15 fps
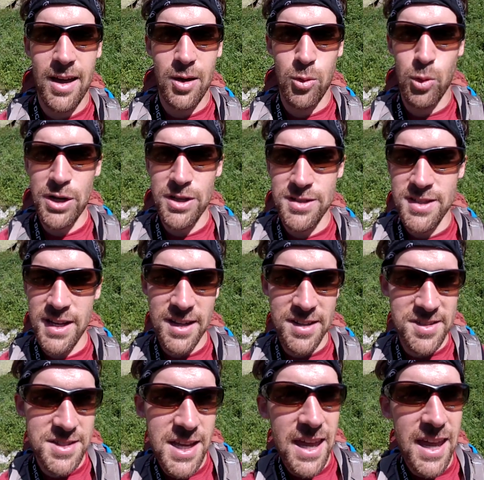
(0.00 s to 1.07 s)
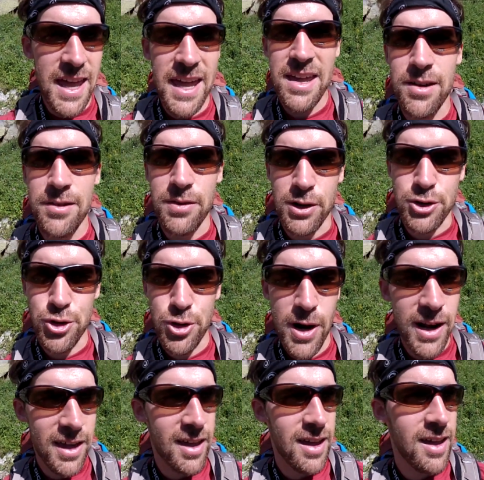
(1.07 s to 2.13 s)
Well, today is day eight of our
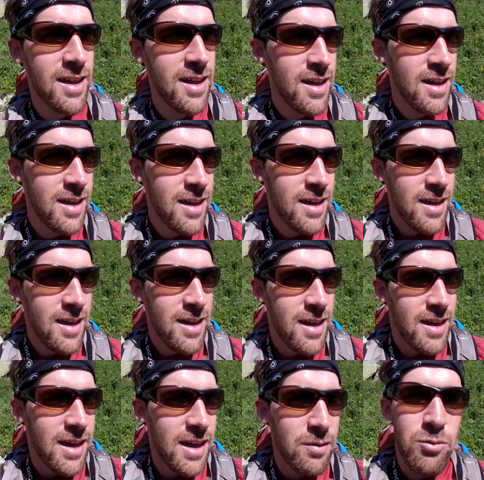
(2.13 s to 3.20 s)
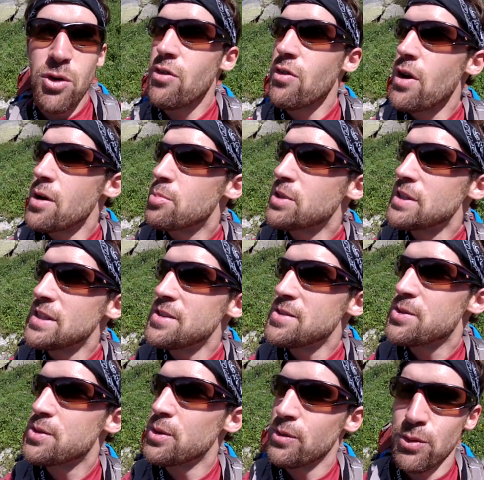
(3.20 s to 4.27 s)
trek, and we're very
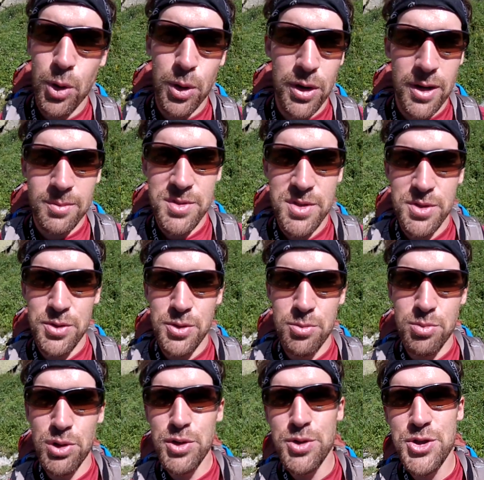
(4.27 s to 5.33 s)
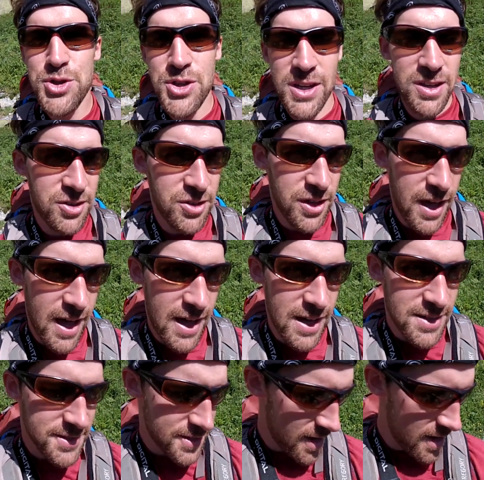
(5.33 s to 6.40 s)
pleased to have woken up to blue sunny
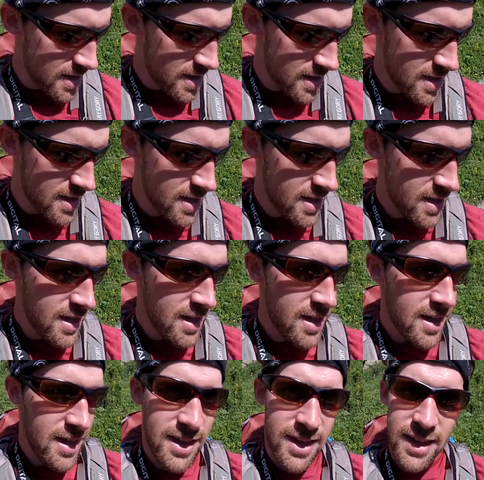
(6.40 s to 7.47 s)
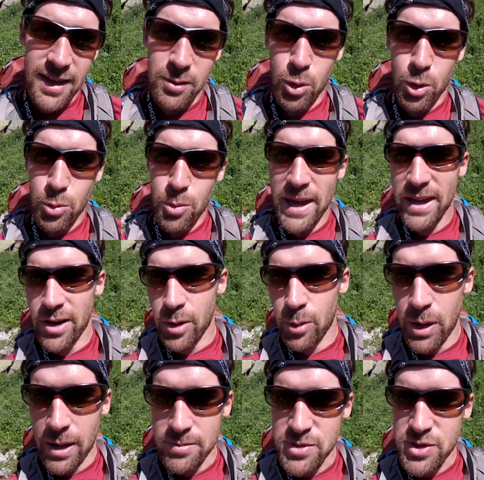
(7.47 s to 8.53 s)
skies, and we're making our
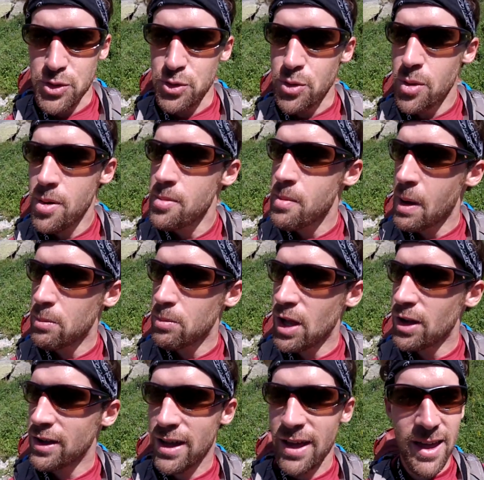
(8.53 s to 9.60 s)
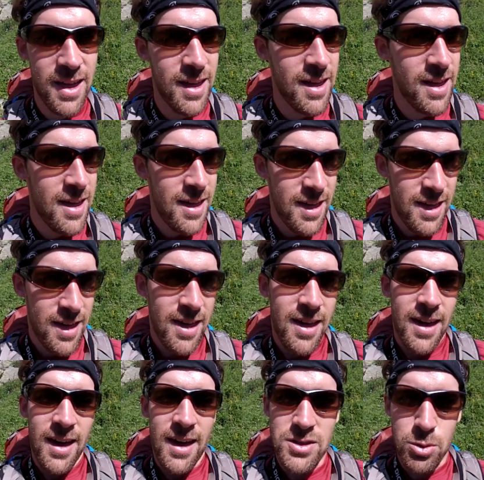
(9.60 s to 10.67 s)
way up to Mont Blanc.
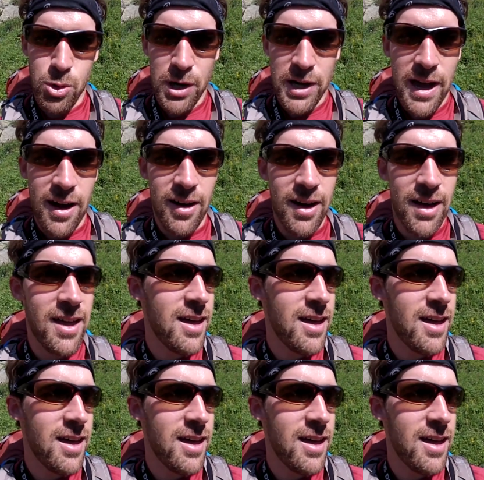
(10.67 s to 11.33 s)
It's a workout.